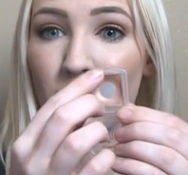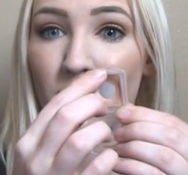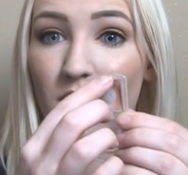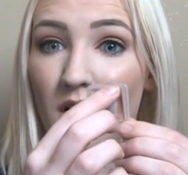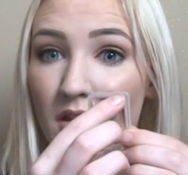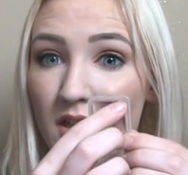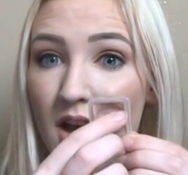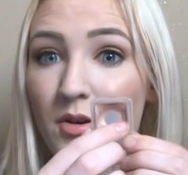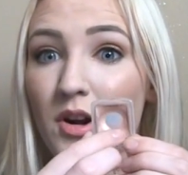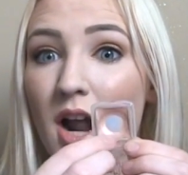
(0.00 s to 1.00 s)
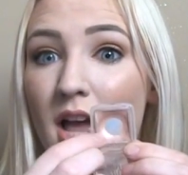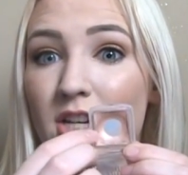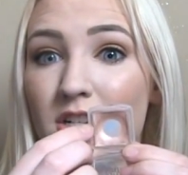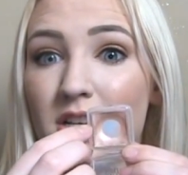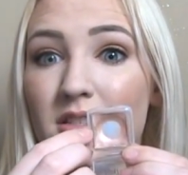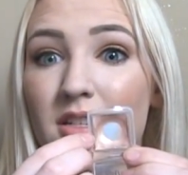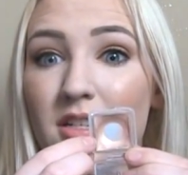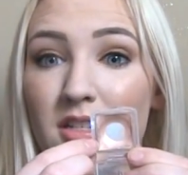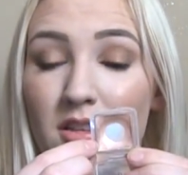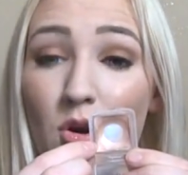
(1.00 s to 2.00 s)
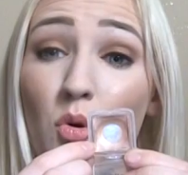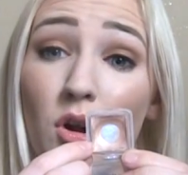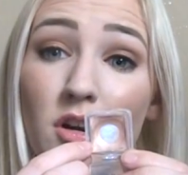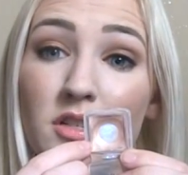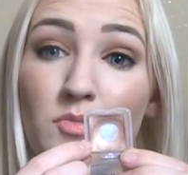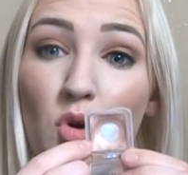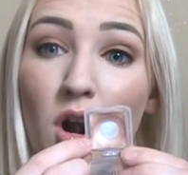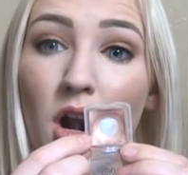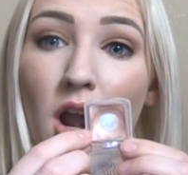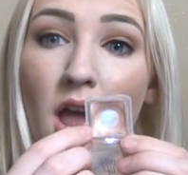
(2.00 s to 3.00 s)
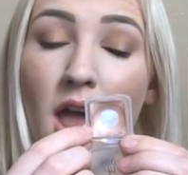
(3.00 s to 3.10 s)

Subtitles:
along the outer edges and into the corners more,